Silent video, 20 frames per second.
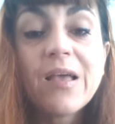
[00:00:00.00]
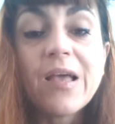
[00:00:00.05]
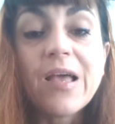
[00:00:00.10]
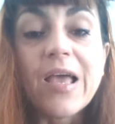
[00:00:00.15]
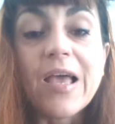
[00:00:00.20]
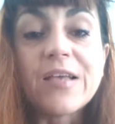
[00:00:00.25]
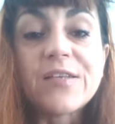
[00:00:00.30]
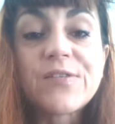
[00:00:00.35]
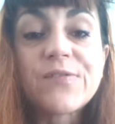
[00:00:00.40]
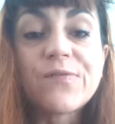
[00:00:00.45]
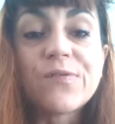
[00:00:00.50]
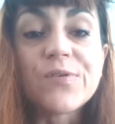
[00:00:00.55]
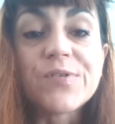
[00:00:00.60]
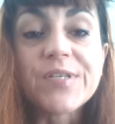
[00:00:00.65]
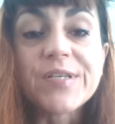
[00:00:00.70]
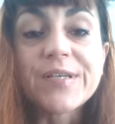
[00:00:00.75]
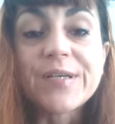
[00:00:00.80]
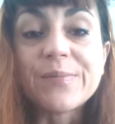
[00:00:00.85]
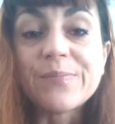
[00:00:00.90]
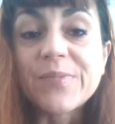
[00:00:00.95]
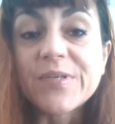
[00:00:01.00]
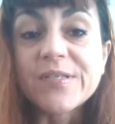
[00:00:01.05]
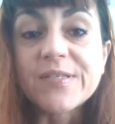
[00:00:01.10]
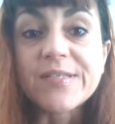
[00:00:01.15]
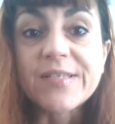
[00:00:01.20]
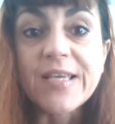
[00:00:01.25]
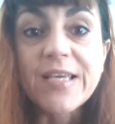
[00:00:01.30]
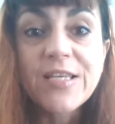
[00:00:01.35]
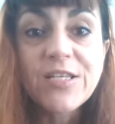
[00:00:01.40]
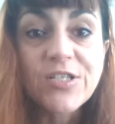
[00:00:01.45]
As for the
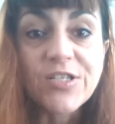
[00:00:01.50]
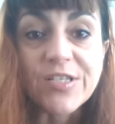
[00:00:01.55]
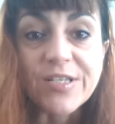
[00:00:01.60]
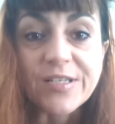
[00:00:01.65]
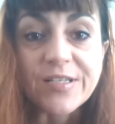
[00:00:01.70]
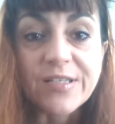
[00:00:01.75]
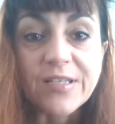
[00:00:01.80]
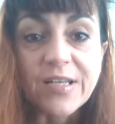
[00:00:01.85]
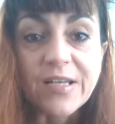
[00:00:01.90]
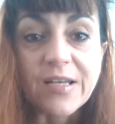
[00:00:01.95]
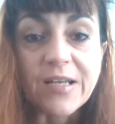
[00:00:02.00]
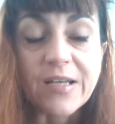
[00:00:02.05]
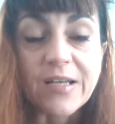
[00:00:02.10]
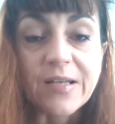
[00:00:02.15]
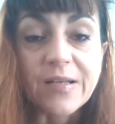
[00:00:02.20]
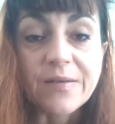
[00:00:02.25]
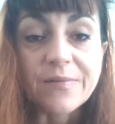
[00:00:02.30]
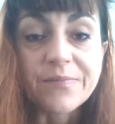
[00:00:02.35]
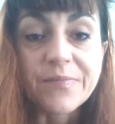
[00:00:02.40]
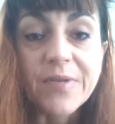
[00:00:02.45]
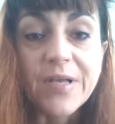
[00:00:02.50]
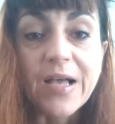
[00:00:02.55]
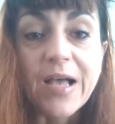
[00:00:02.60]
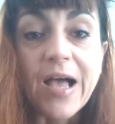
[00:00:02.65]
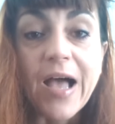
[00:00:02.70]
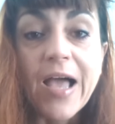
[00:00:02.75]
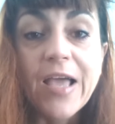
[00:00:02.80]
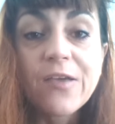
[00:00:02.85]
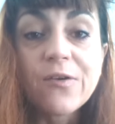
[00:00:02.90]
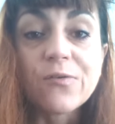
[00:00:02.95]
compensation, uh,
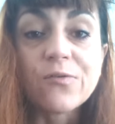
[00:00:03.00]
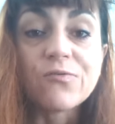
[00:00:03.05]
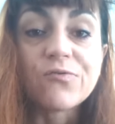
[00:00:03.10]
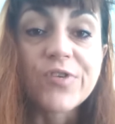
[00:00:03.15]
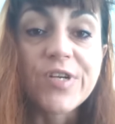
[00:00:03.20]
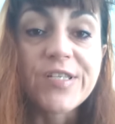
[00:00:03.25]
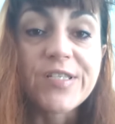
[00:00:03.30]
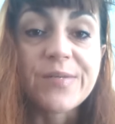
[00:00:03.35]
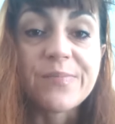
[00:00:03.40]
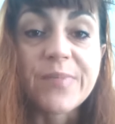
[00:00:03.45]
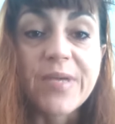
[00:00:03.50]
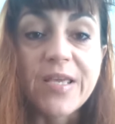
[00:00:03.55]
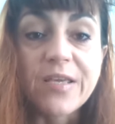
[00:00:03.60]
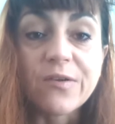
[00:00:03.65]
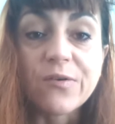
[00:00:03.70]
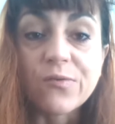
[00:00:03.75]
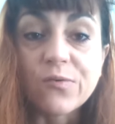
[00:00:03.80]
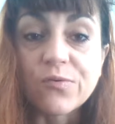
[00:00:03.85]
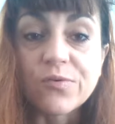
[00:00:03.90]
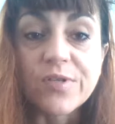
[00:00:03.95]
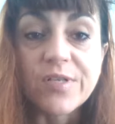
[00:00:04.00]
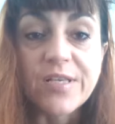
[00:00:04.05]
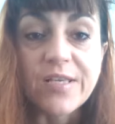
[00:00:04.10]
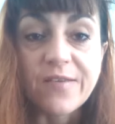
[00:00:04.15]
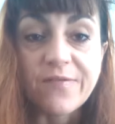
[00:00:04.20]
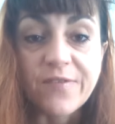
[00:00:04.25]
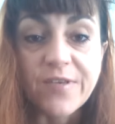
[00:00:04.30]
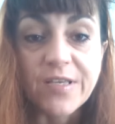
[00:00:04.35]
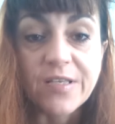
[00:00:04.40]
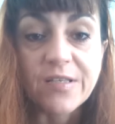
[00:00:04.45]
I already make good
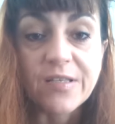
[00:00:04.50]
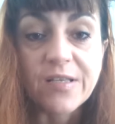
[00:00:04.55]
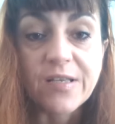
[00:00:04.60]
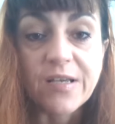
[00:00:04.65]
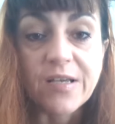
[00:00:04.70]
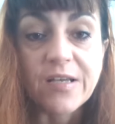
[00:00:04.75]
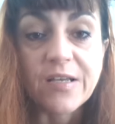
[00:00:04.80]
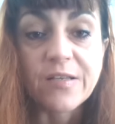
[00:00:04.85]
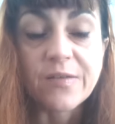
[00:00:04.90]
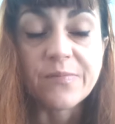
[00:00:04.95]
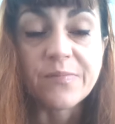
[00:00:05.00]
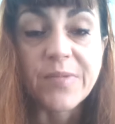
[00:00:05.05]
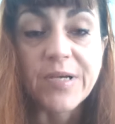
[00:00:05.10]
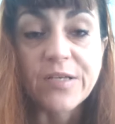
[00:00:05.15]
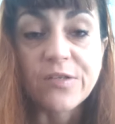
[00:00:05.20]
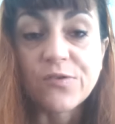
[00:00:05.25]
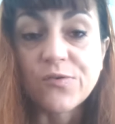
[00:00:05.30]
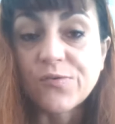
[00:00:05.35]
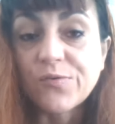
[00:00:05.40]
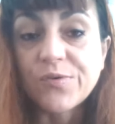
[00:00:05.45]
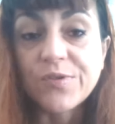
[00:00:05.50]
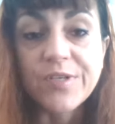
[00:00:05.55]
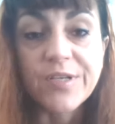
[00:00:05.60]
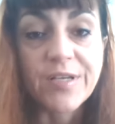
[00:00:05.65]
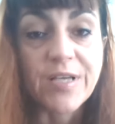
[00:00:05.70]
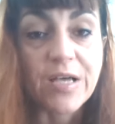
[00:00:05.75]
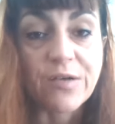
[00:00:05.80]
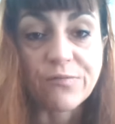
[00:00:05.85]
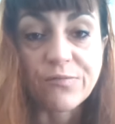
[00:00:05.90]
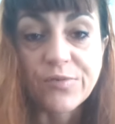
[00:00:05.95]
living uh, by doing
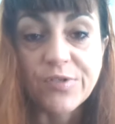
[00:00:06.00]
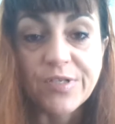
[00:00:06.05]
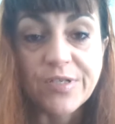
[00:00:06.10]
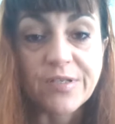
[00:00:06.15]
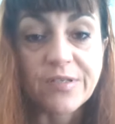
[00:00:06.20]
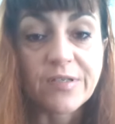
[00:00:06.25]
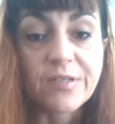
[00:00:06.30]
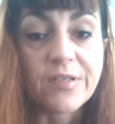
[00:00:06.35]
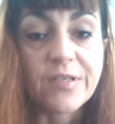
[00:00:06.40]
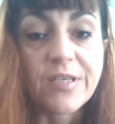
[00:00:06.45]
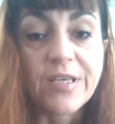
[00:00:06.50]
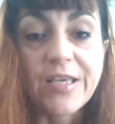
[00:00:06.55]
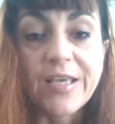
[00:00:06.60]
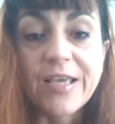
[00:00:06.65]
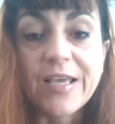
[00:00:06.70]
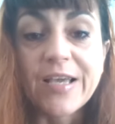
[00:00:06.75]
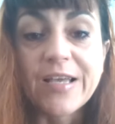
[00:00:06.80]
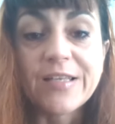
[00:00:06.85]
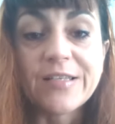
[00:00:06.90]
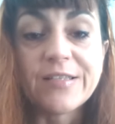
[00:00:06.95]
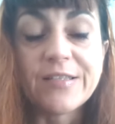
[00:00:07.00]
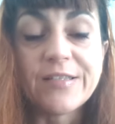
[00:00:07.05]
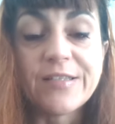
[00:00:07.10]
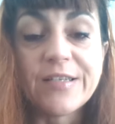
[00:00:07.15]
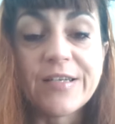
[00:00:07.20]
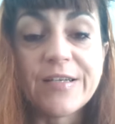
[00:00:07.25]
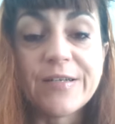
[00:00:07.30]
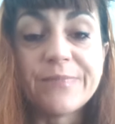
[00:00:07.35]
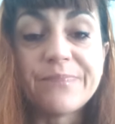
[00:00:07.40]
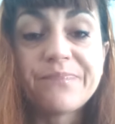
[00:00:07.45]
accounting and
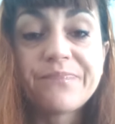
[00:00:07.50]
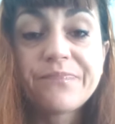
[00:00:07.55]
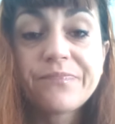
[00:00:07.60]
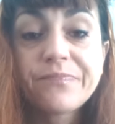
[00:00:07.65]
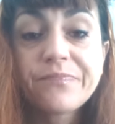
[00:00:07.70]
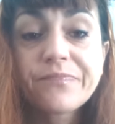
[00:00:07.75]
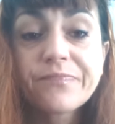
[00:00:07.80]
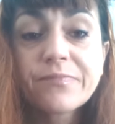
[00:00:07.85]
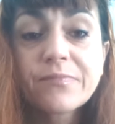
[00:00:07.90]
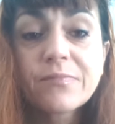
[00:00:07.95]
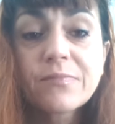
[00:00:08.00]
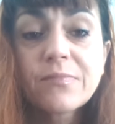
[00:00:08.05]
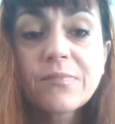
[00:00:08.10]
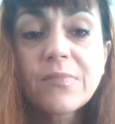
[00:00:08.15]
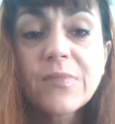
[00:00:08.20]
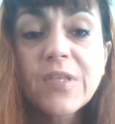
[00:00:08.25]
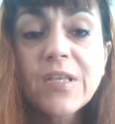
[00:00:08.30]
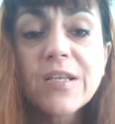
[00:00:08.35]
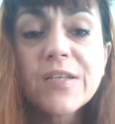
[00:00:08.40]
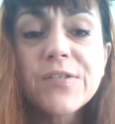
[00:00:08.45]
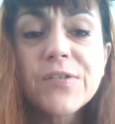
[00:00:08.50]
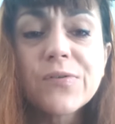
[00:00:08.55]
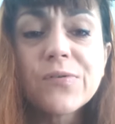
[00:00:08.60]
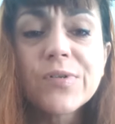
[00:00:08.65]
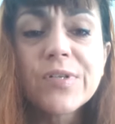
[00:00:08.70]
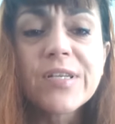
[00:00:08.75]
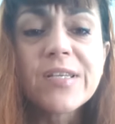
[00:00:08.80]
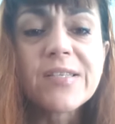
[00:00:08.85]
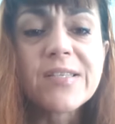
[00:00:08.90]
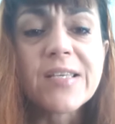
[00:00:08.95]
um, the
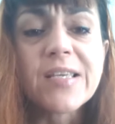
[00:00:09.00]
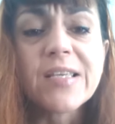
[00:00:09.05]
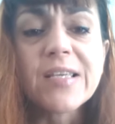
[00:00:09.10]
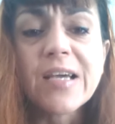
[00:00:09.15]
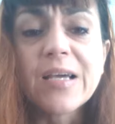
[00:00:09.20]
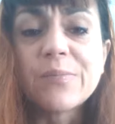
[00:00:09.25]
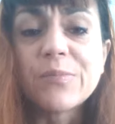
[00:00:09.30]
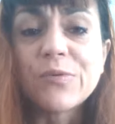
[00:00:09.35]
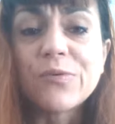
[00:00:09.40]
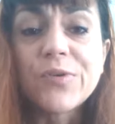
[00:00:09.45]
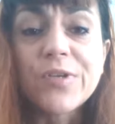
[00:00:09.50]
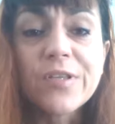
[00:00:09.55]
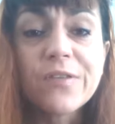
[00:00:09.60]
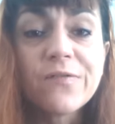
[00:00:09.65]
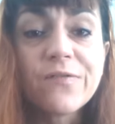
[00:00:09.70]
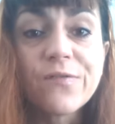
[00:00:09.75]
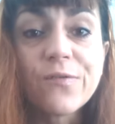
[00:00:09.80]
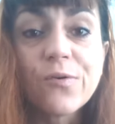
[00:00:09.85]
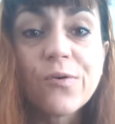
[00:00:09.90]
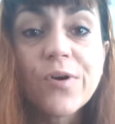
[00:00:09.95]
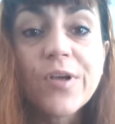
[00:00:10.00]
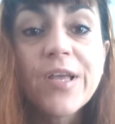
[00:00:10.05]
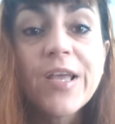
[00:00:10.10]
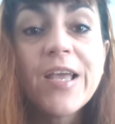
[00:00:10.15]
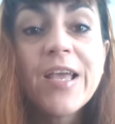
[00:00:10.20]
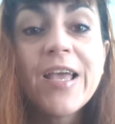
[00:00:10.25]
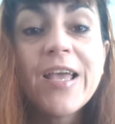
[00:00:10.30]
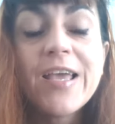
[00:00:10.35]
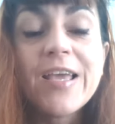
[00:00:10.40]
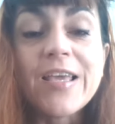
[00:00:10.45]
only thing I'm looking for
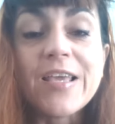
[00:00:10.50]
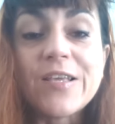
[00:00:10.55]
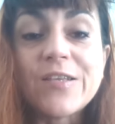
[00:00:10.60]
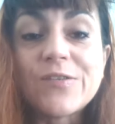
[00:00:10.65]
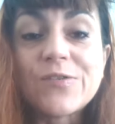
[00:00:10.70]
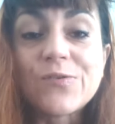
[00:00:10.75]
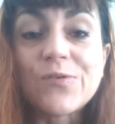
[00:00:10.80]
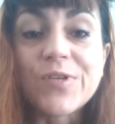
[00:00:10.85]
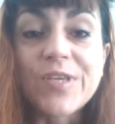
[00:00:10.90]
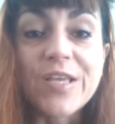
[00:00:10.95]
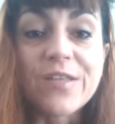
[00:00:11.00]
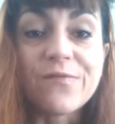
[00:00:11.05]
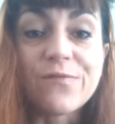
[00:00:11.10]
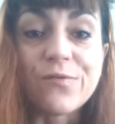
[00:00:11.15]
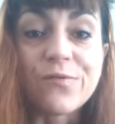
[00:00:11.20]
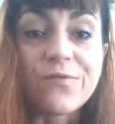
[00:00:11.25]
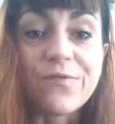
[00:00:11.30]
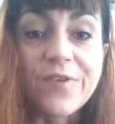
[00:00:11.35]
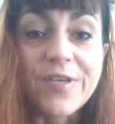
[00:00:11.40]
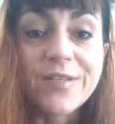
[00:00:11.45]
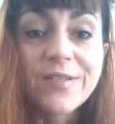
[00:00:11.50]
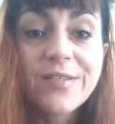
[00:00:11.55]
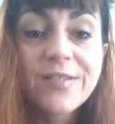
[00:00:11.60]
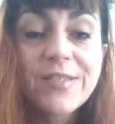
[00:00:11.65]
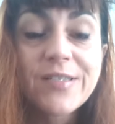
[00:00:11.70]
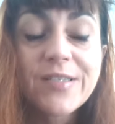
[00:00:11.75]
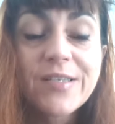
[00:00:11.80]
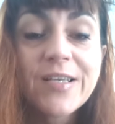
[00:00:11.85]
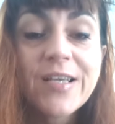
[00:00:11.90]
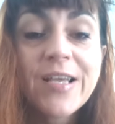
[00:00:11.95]
is to get fulfilled